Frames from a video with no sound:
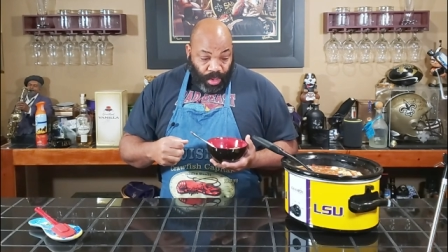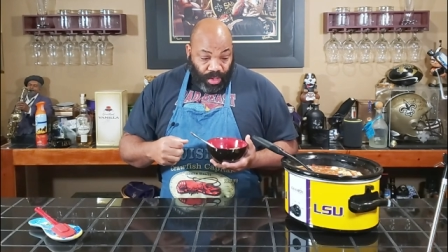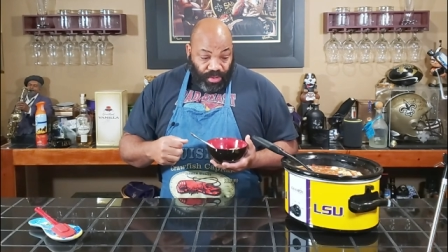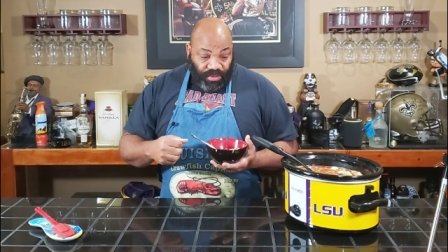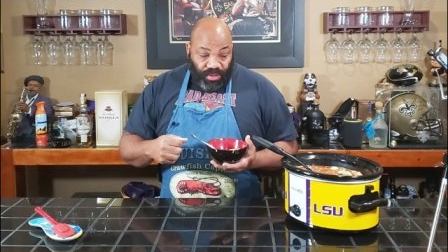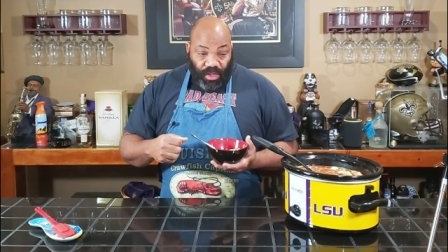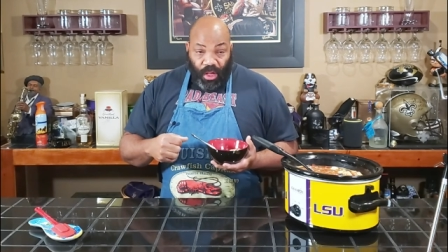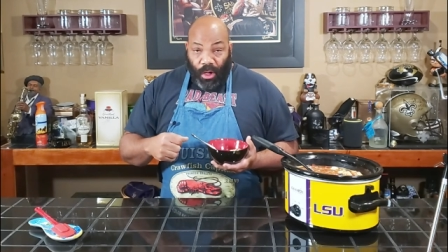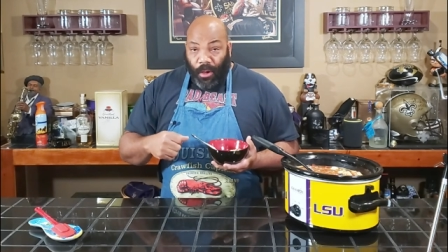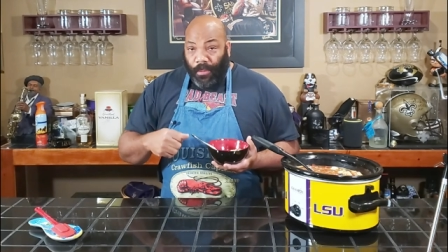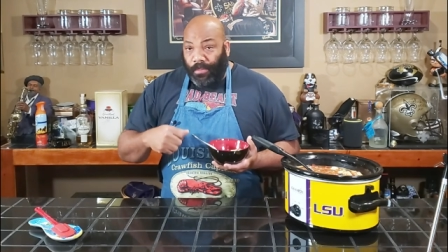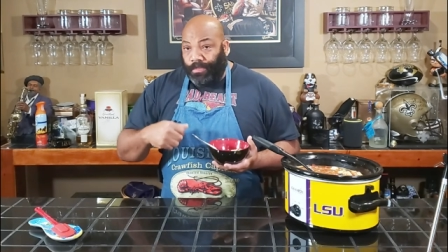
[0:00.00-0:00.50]

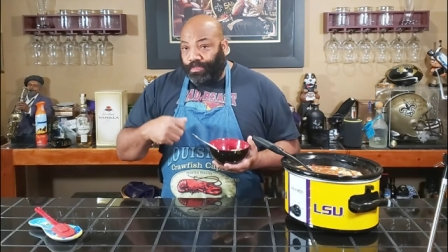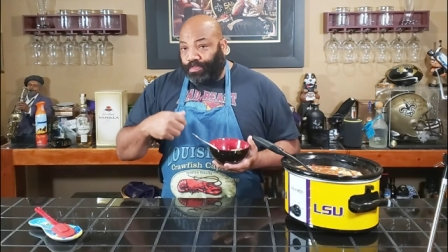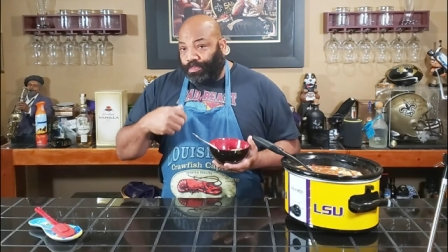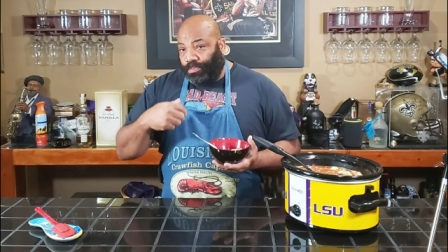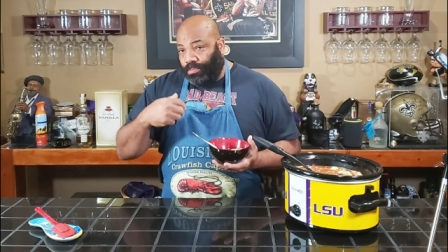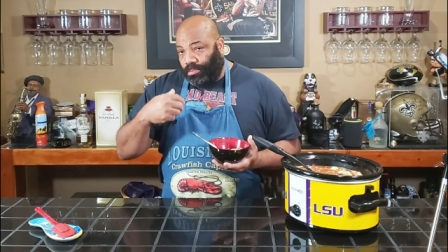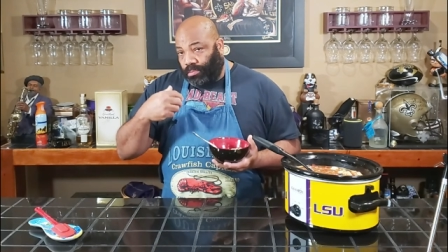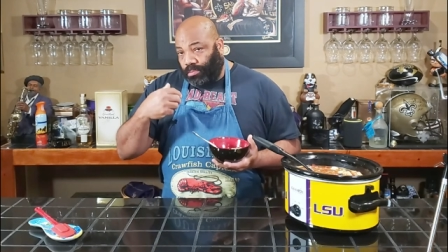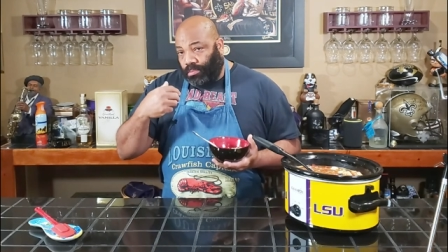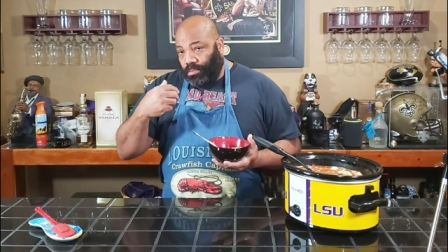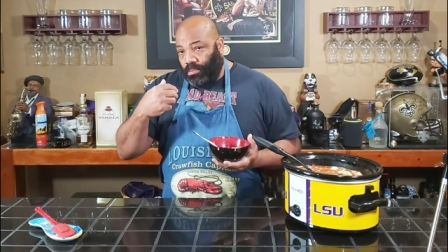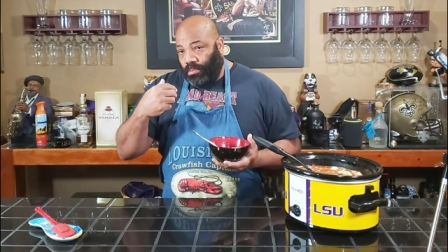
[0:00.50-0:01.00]
So
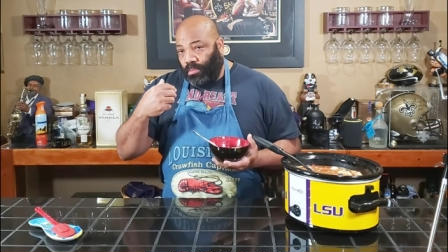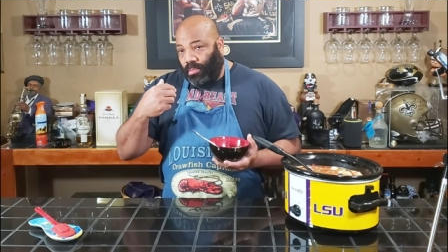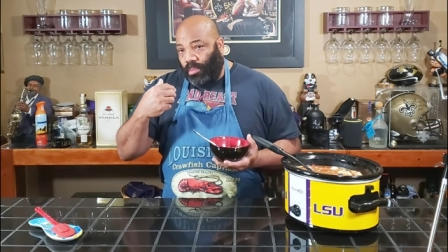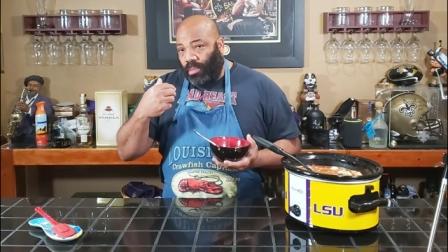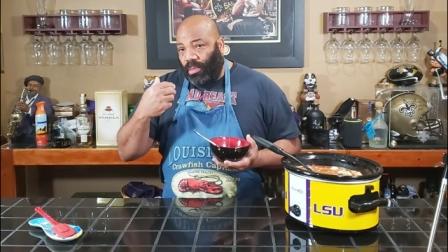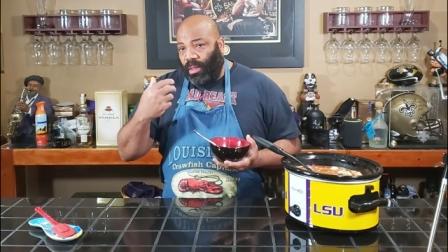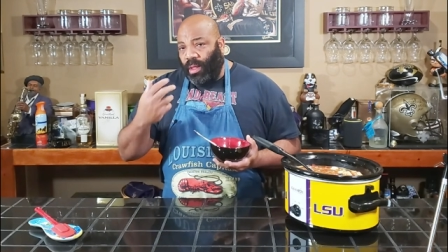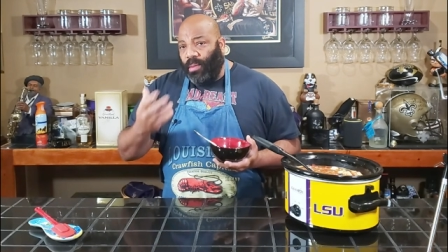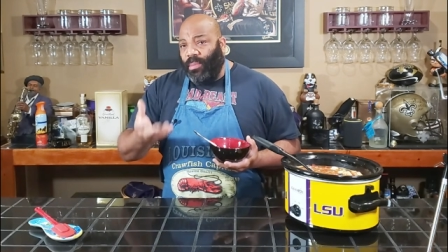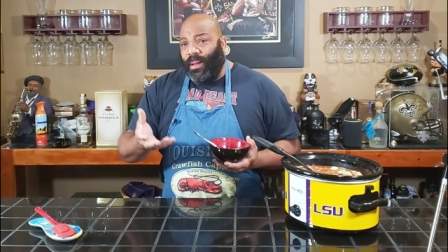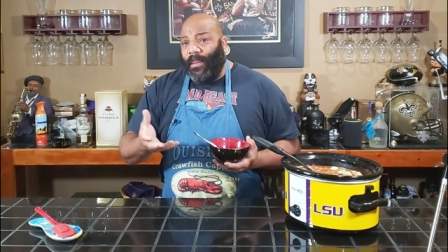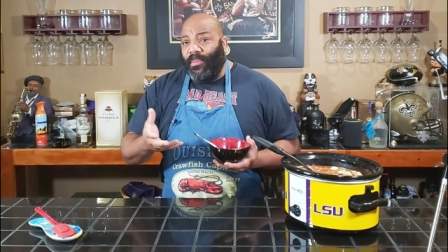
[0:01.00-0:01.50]

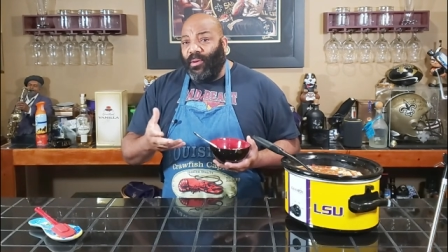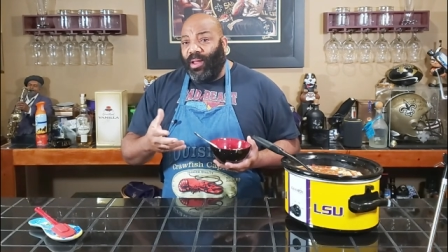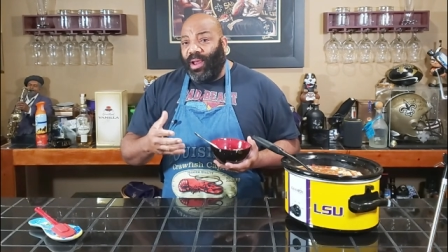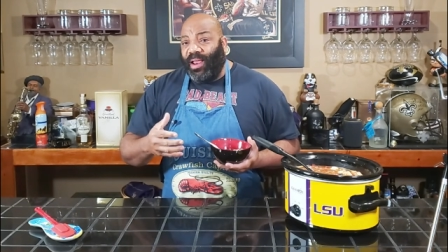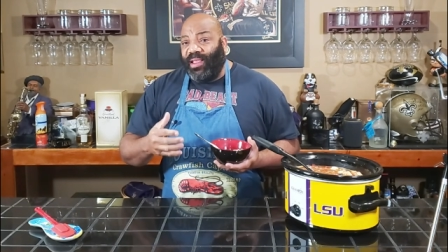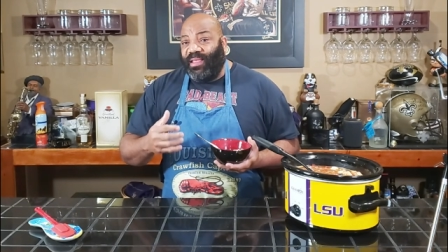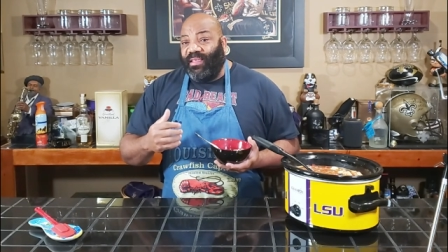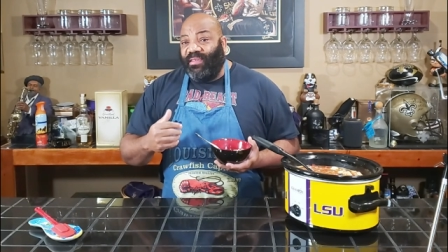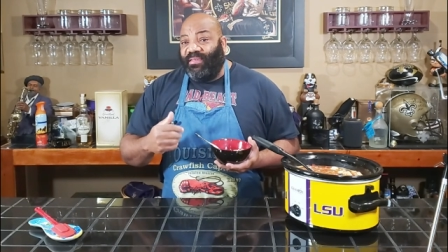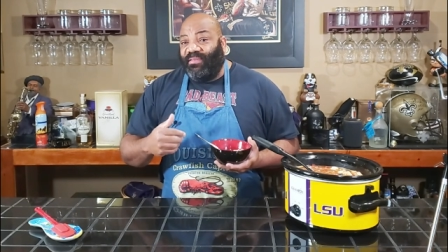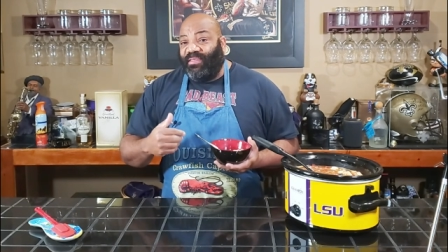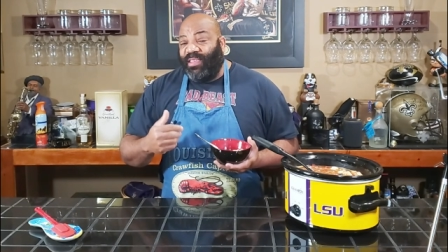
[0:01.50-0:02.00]
I'm probably gonna
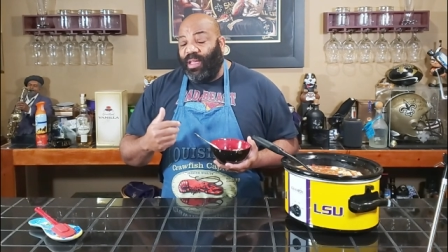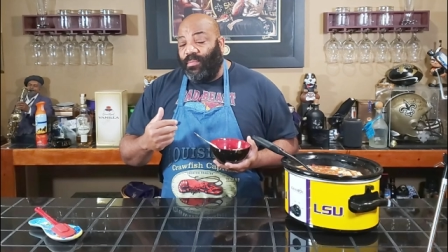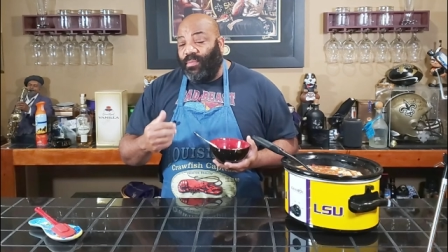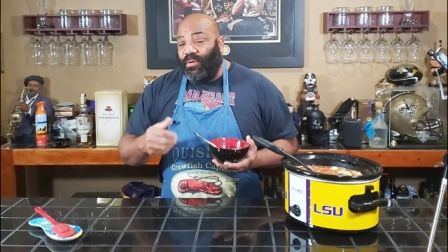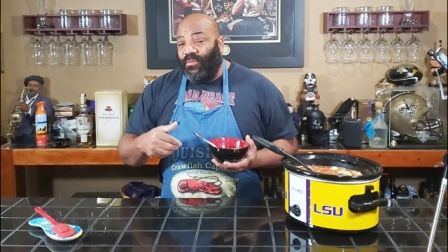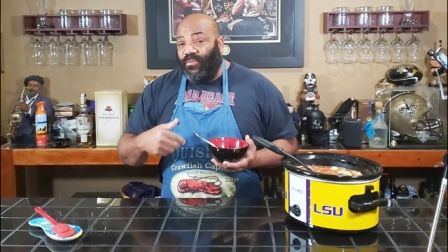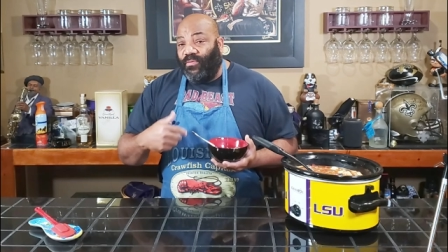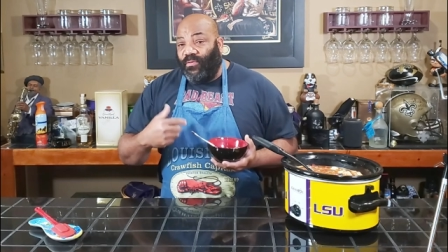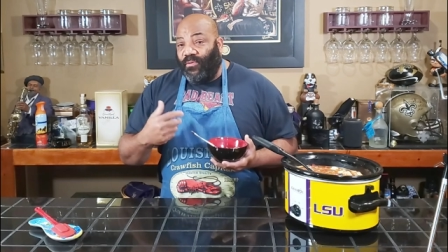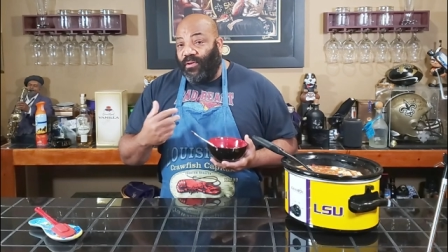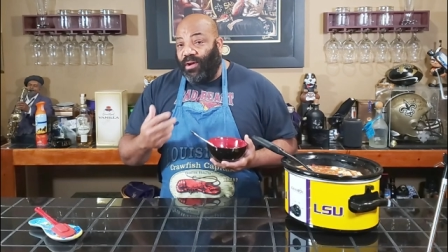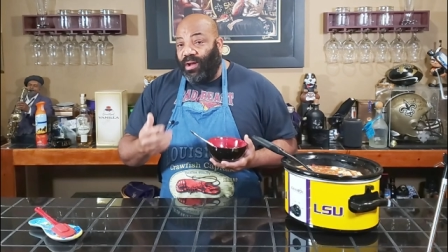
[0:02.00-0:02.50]
let this
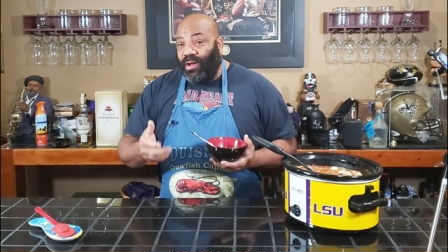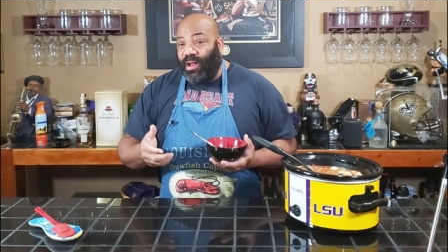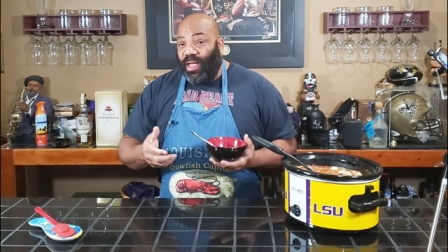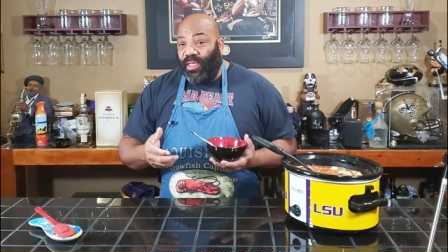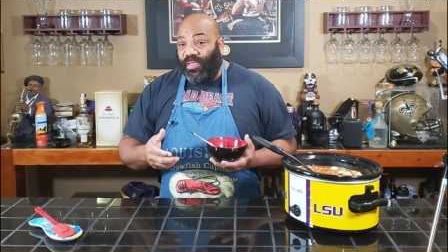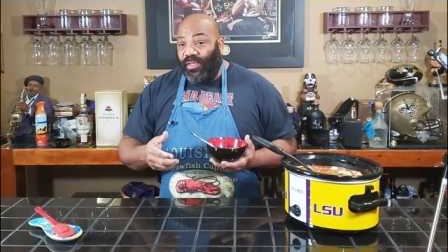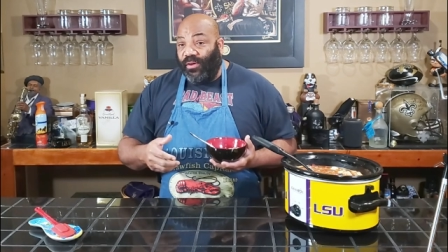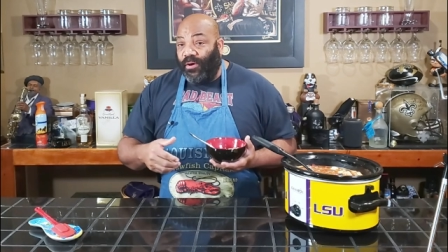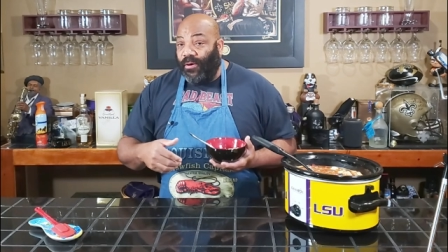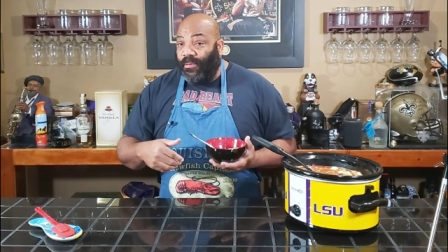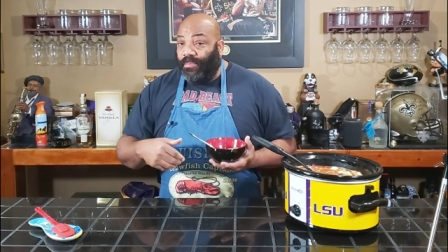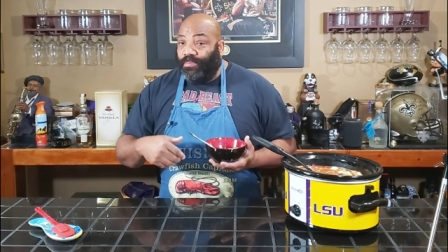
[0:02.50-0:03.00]
simmer for
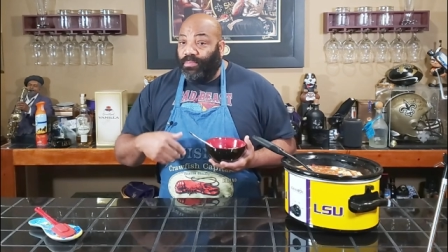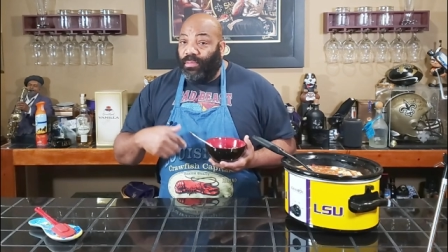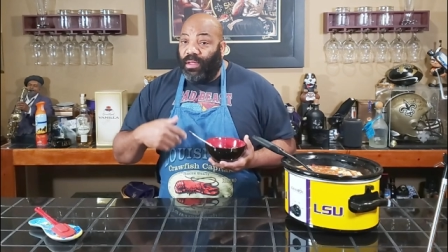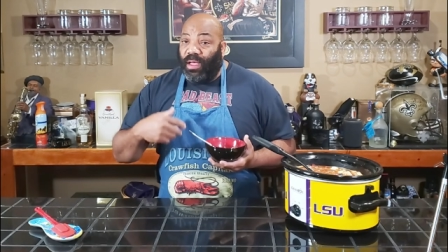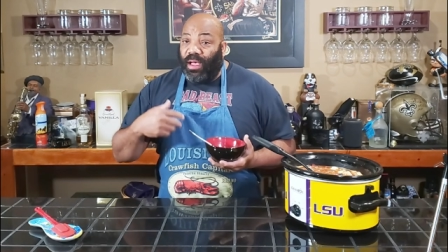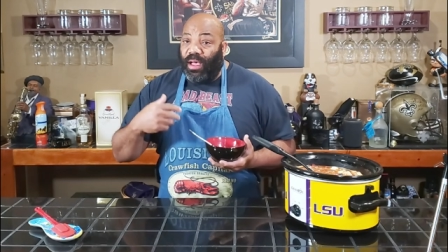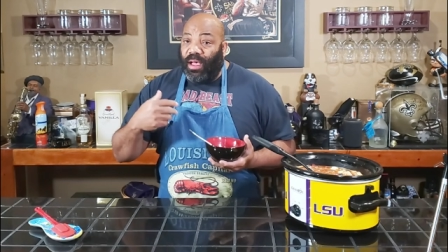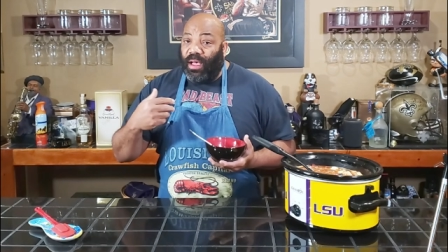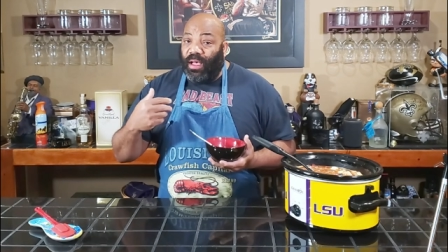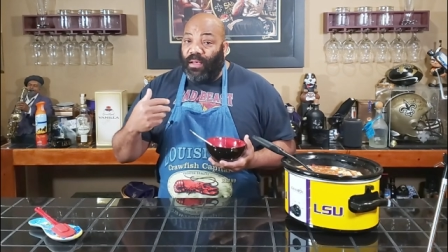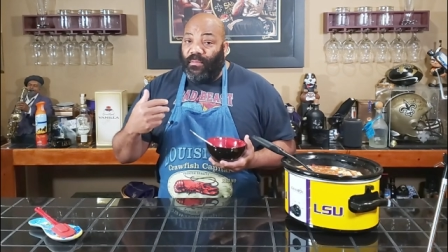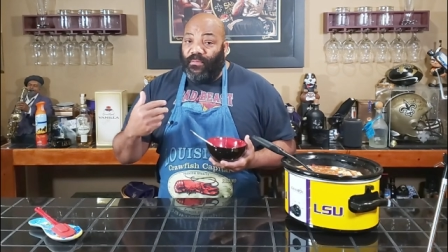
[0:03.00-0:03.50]
another
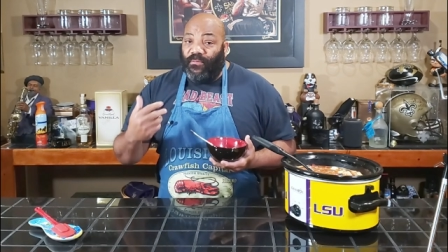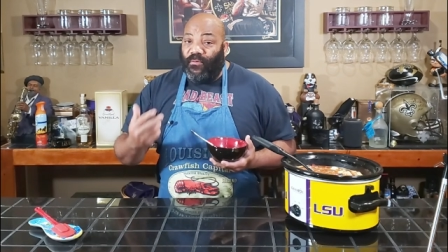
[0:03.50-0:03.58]
uh,